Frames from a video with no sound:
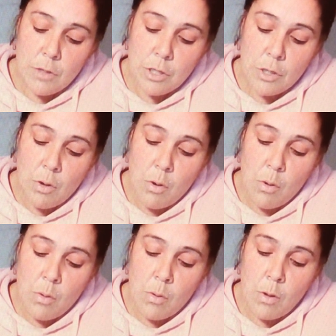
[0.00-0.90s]
just
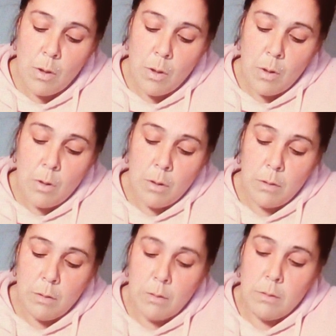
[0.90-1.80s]
go
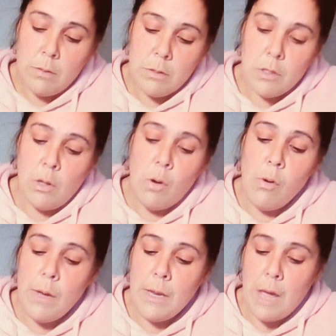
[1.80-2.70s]

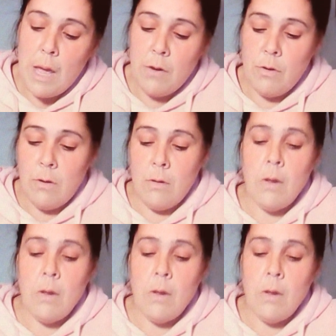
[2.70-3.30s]
slow, and